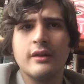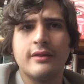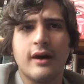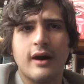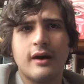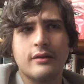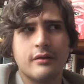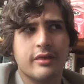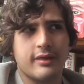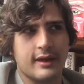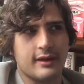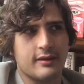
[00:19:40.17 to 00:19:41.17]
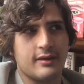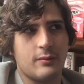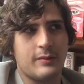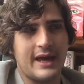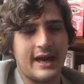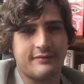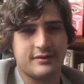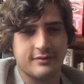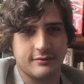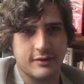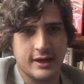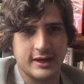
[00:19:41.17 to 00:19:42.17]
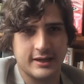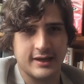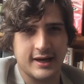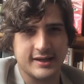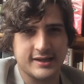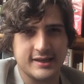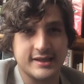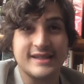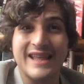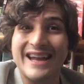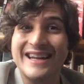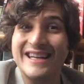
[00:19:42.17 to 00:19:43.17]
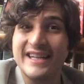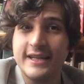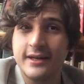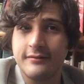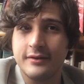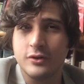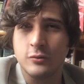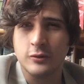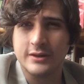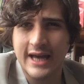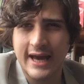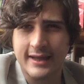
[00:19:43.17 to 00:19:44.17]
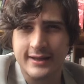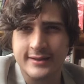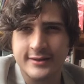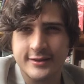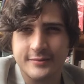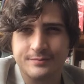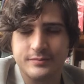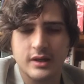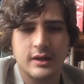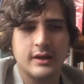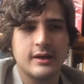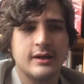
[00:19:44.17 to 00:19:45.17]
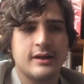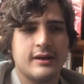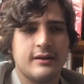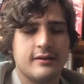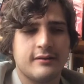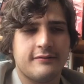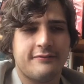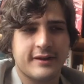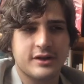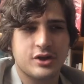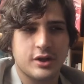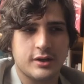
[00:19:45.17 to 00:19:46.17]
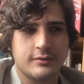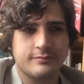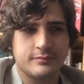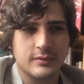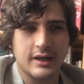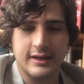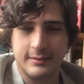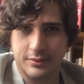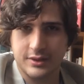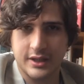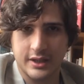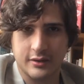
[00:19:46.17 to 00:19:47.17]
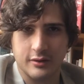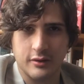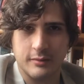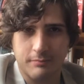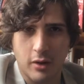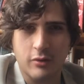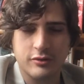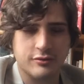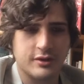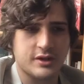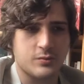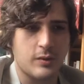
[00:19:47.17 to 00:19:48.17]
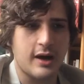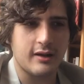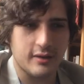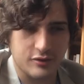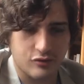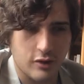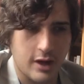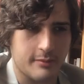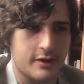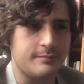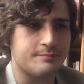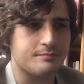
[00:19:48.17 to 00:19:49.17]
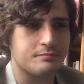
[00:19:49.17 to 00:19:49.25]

the other thing that we have to recognize is that individual talent. Fiction in particular, and poetry as well, and drama.